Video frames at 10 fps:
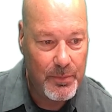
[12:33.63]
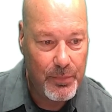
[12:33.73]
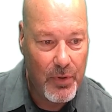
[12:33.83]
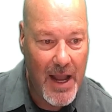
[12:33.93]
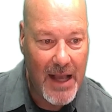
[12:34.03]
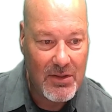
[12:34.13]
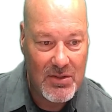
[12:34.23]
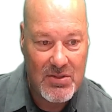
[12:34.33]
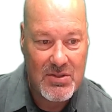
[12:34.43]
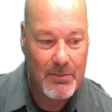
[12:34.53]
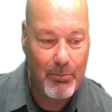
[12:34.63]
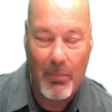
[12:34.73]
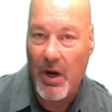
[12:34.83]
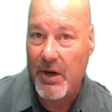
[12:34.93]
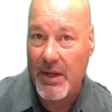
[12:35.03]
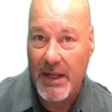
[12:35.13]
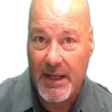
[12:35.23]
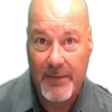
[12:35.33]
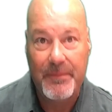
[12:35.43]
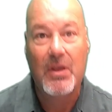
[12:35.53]
practice
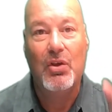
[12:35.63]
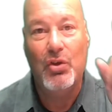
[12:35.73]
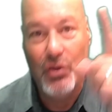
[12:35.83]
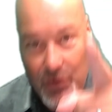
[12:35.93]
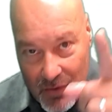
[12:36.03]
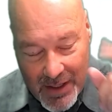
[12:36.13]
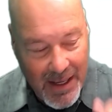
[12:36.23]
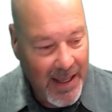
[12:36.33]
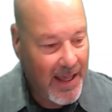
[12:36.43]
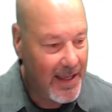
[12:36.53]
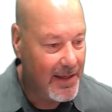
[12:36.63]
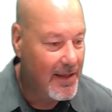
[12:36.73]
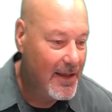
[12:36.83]
marketing, you're the guy.